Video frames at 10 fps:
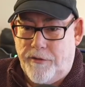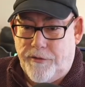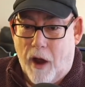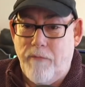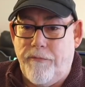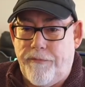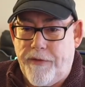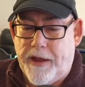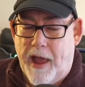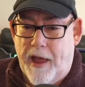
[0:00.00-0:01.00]
don't
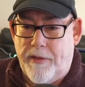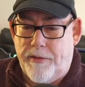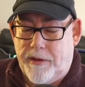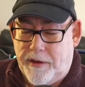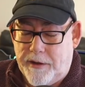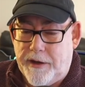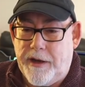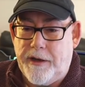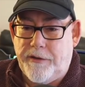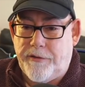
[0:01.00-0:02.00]
forget that you
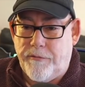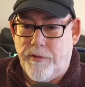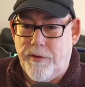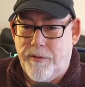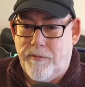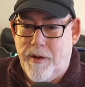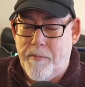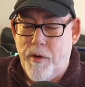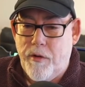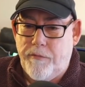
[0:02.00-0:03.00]
need to re-
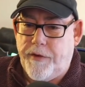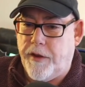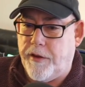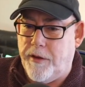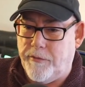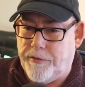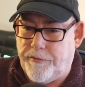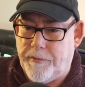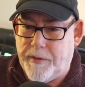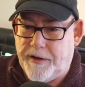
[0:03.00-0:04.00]
remove your user
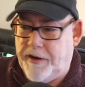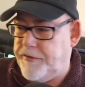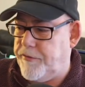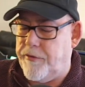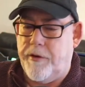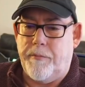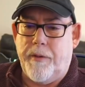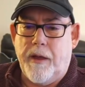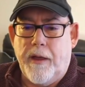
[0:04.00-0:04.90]
from the disk group.